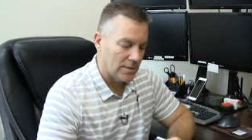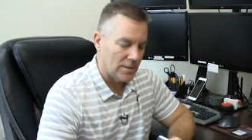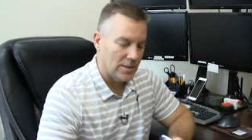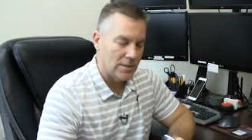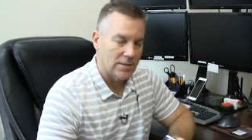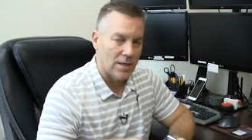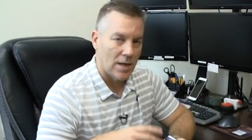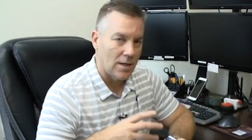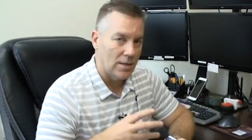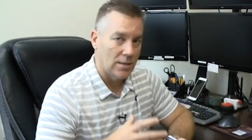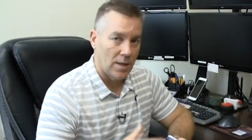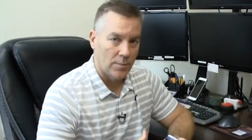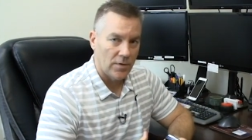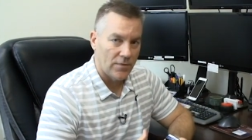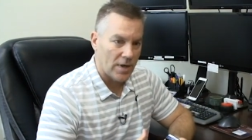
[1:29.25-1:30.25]
It is not a
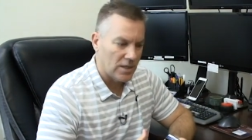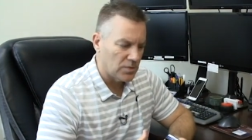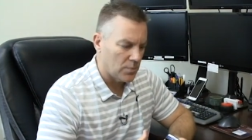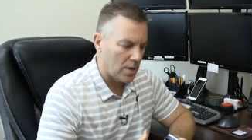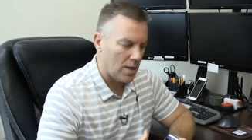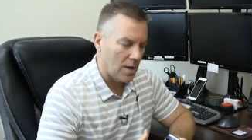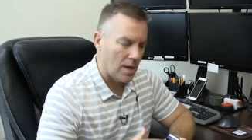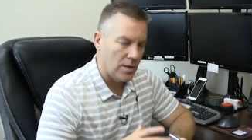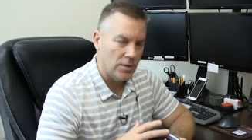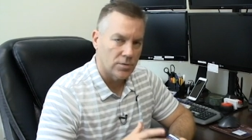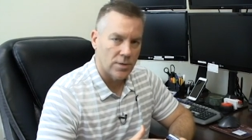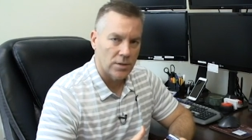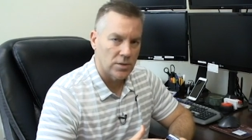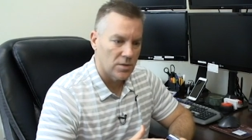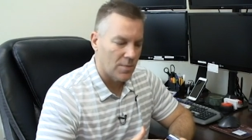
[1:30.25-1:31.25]
dumb device by any
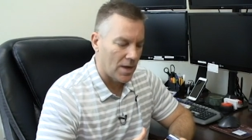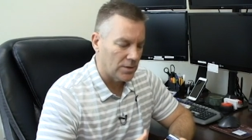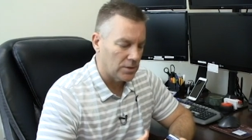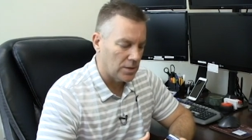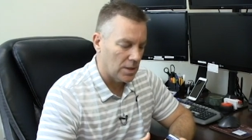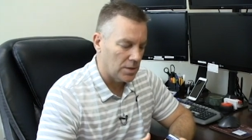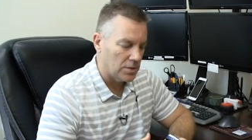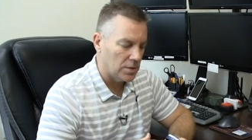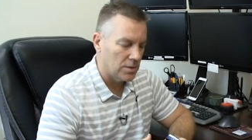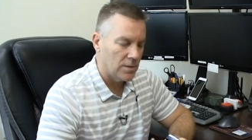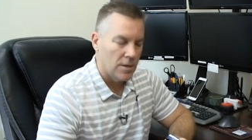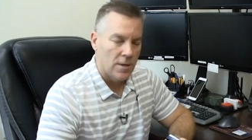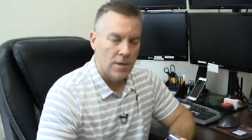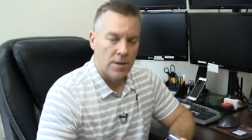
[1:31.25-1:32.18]
stretch of the imagination.